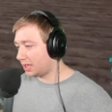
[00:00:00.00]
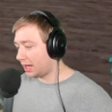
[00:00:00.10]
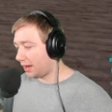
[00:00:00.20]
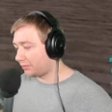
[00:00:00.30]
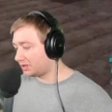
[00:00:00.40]

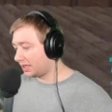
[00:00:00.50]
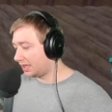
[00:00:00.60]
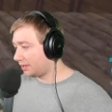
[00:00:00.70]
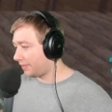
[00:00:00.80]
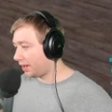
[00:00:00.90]
I was
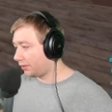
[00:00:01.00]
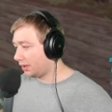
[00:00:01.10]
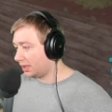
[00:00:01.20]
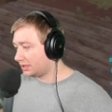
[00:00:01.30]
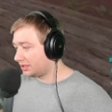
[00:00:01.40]
thinking about,
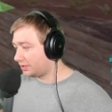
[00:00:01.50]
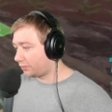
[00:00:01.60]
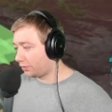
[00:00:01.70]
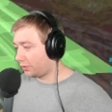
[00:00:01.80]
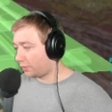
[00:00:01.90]
since
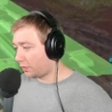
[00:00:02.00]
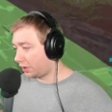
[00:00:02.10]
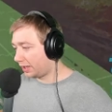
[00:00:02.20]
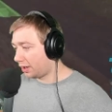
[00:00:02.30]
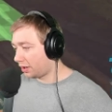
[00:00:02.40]
we're
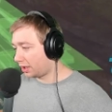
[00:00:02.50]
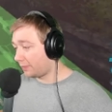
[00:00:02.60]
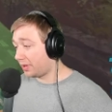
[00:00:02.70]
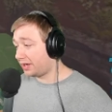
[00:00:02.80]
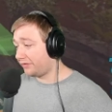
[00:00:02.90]
working on a
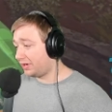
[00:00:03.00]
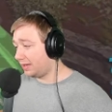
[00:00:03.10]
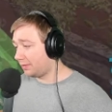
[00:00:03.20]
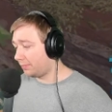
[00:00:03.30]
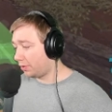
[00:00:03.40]
competitive
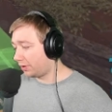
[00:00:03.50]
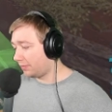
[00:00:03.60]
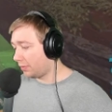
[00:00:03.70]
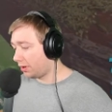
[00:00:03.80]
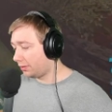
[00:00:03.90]
team in
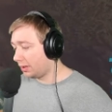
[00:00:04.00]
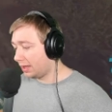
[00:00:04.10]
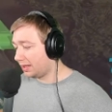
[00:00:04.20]
Pokemon,